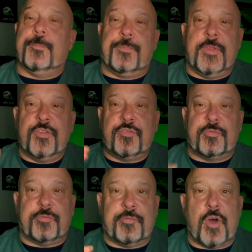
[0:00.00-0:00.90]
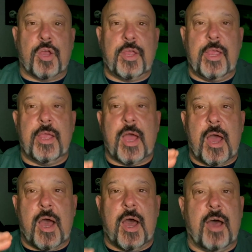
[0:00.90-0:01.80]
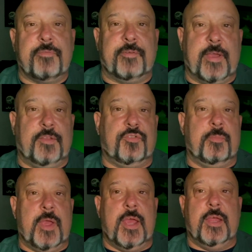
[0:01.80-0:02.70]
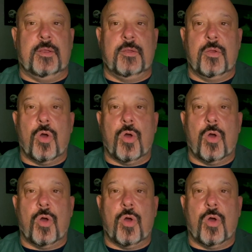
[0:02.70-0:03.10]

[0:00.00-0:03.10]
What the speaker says: This fucking offense, man.